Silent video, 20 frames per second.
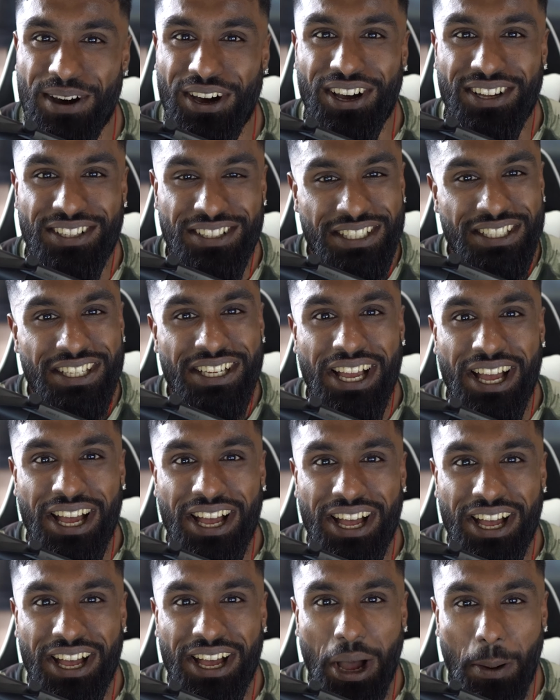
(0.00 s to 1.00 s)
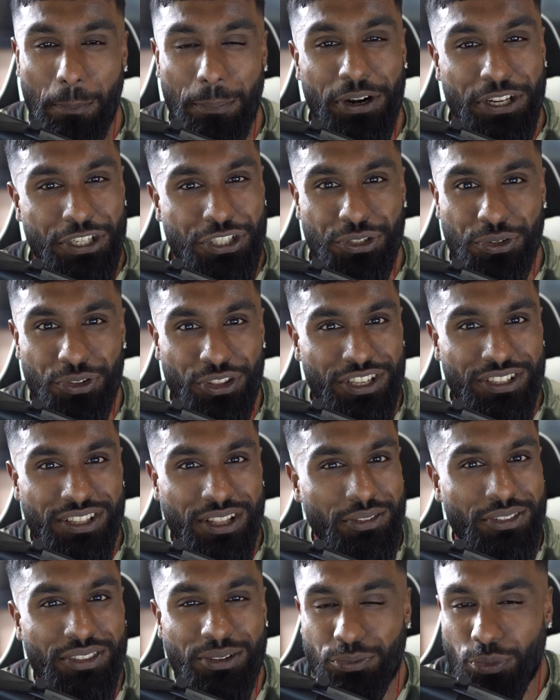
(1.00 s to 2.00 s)
but uh, I'm pretty sure that,
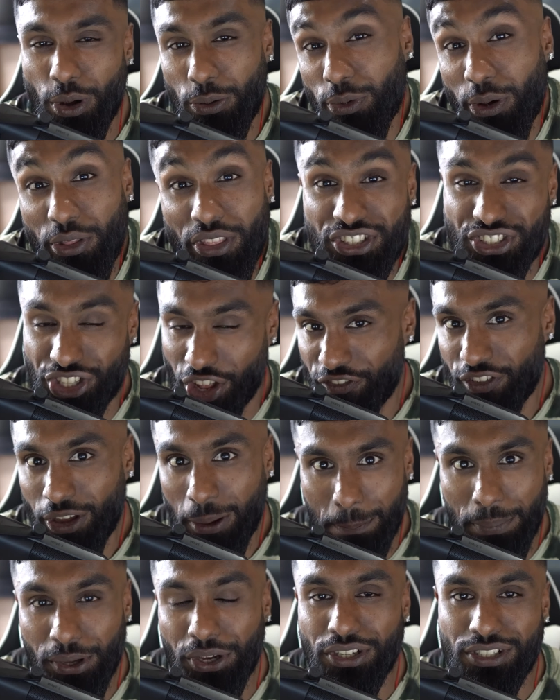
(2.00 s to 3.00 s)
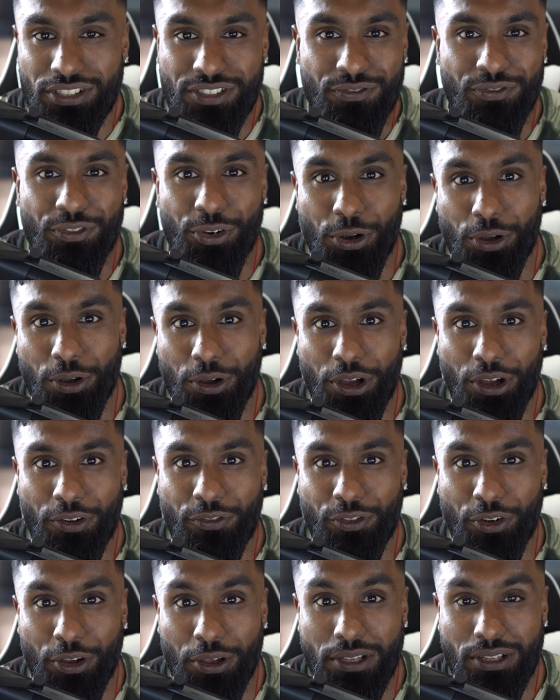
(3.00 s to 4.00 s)
that, that, well, there's nothing booked for
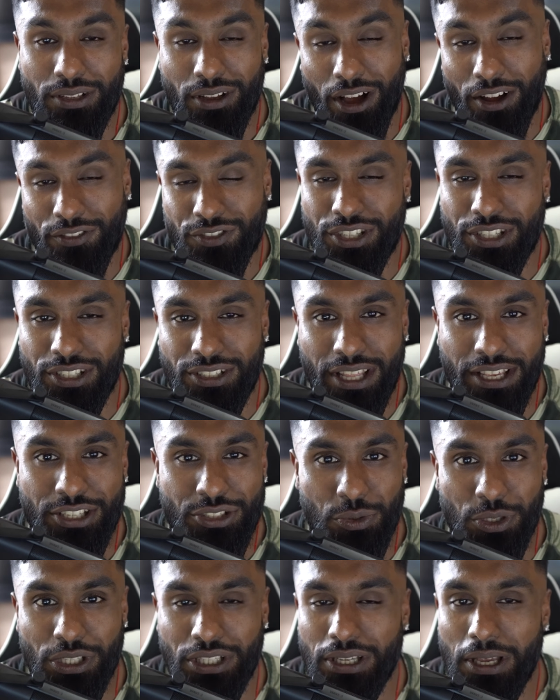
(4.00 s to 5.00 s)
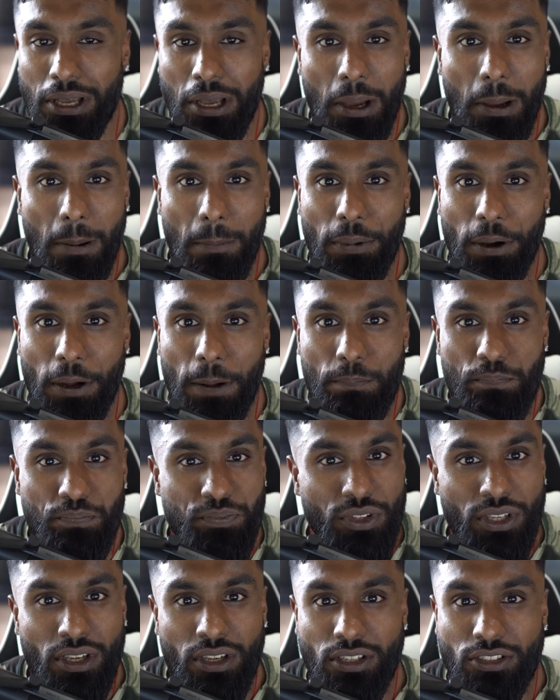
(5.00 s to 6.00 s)
for after next week. But
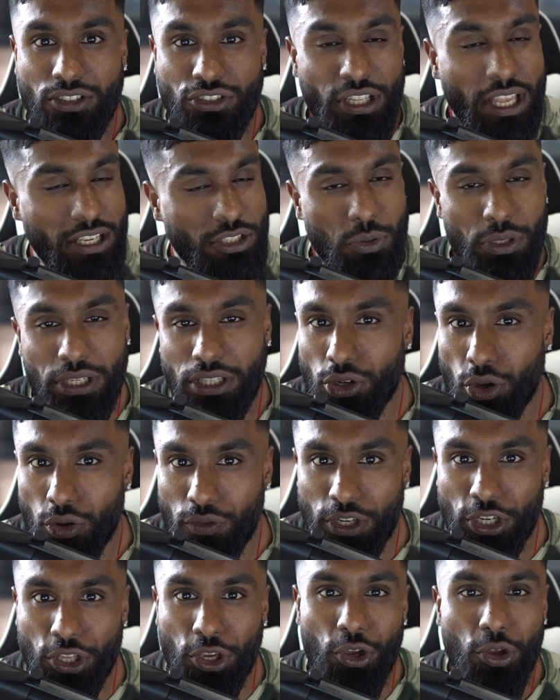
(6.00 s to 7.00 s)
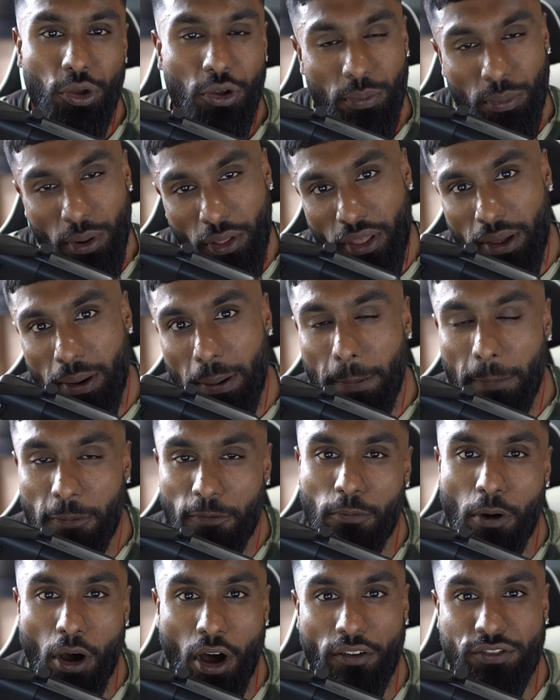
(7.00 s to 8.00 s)
next week, no video. But then
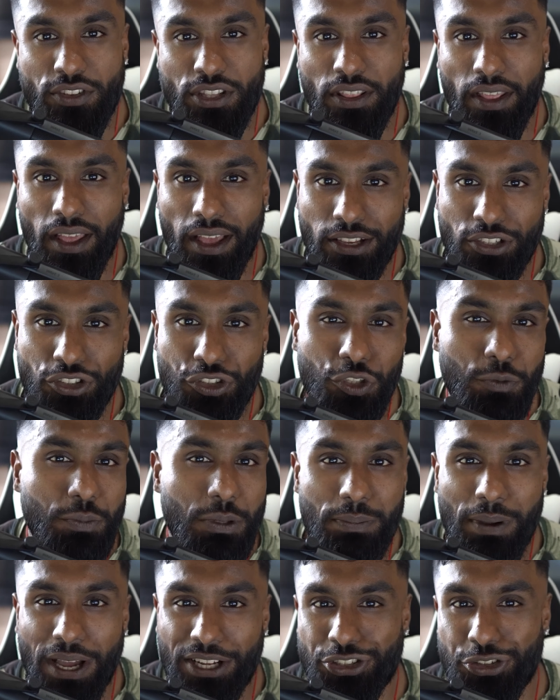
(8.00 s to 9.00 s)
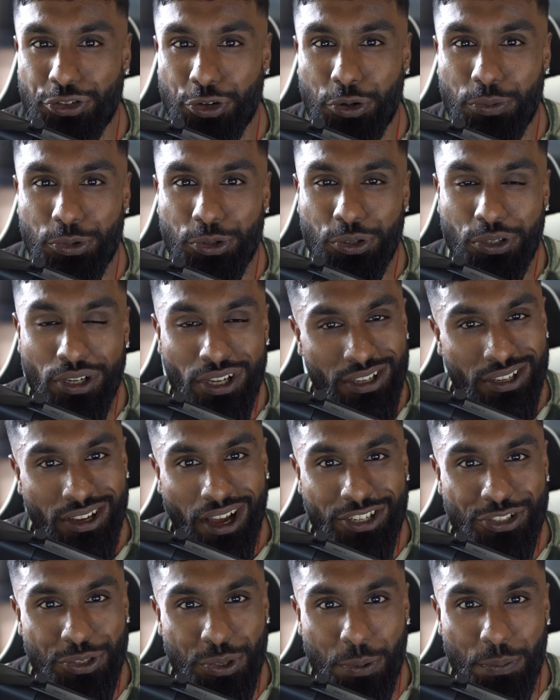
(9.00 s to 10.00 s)
after that, should be back to normal.
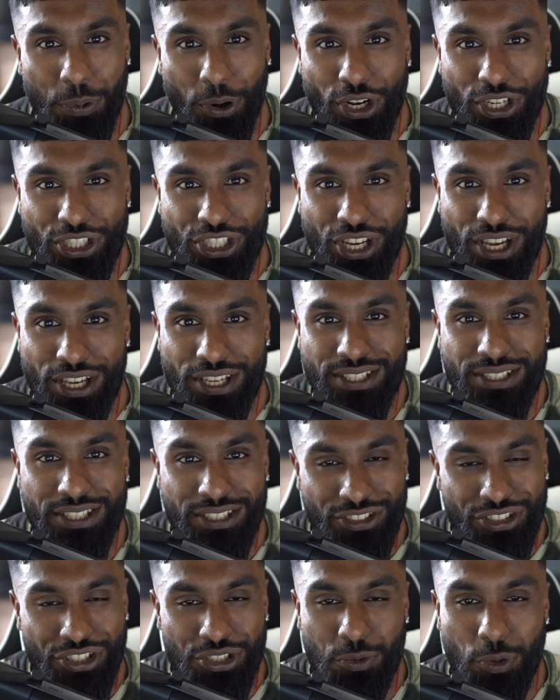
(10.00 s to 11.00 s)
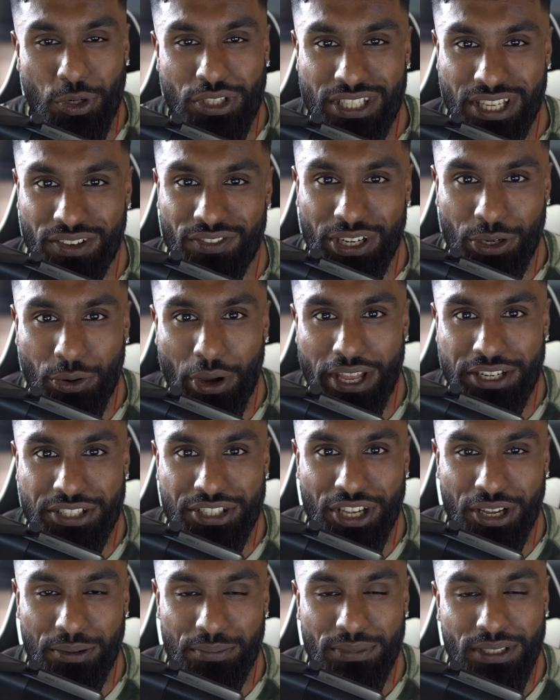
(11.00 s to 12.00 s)
I do apologize. Just wanted to give a little
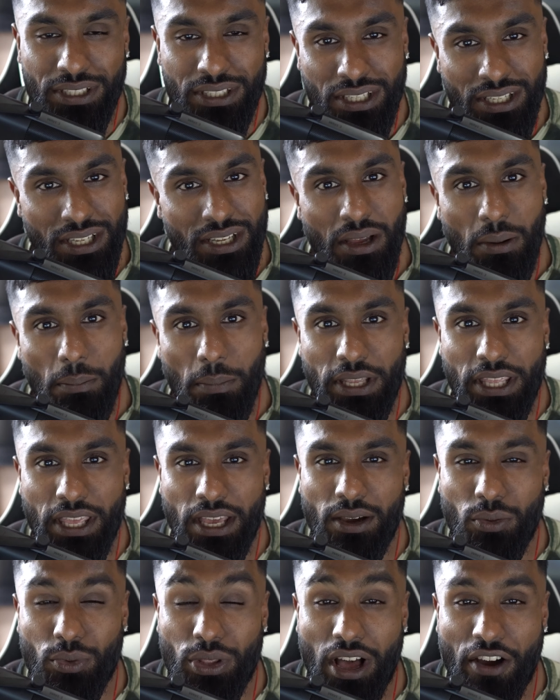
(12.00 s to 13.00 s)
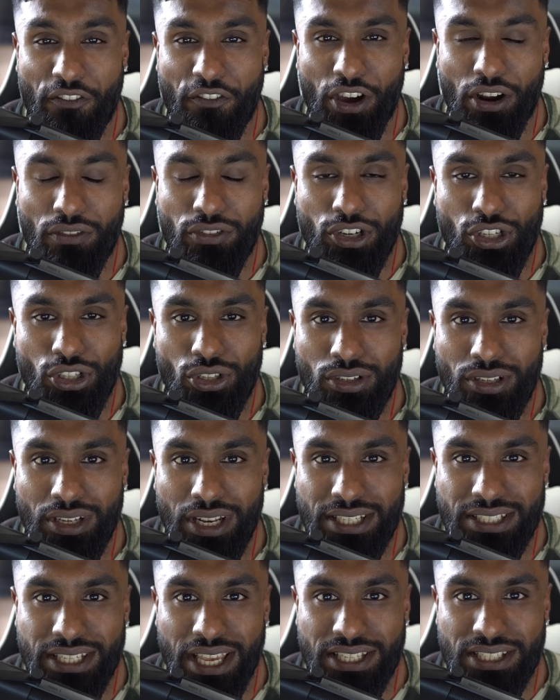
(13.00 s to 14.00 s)
heads up. But yeah, without further ado,
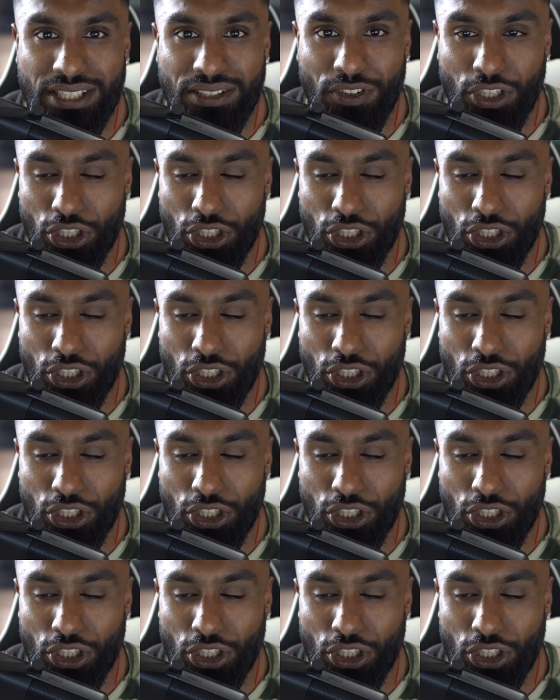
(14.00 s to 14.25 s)
let's get into the